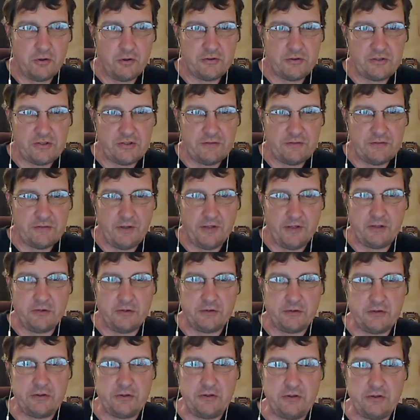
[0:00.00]
has this flight got to
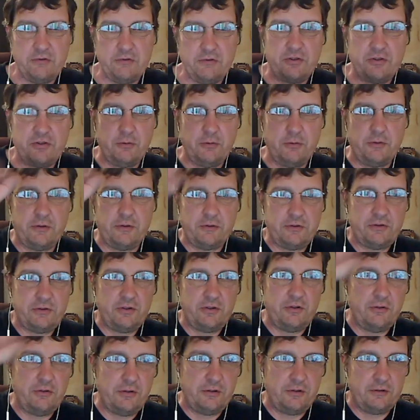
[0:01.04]
do, Steward?
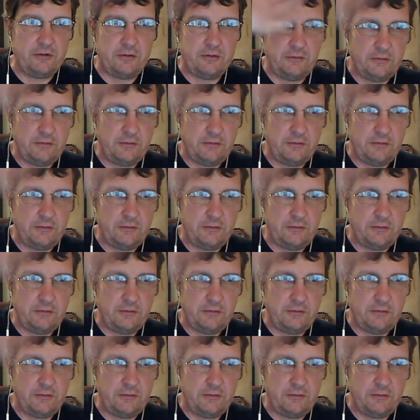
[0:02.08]
Steward.